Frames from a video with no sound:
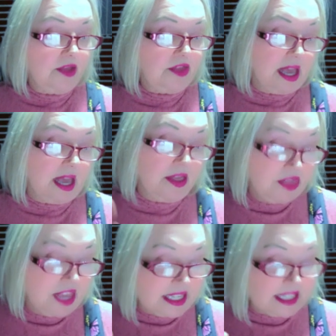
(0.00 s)
that
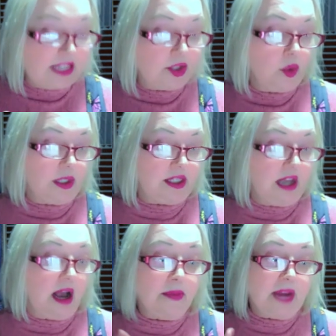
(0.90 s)
this is what
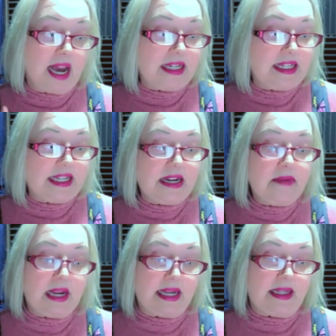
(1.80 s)
Psalm 19
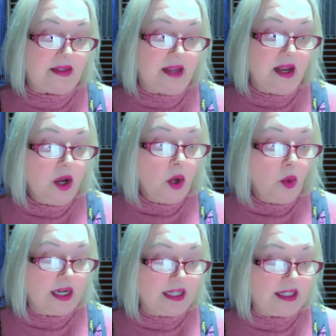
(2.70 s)
means
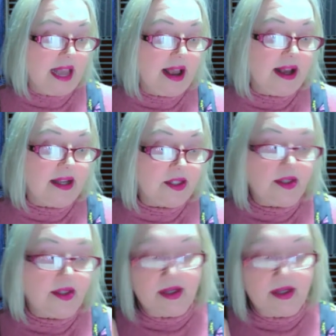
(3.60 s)
when it says,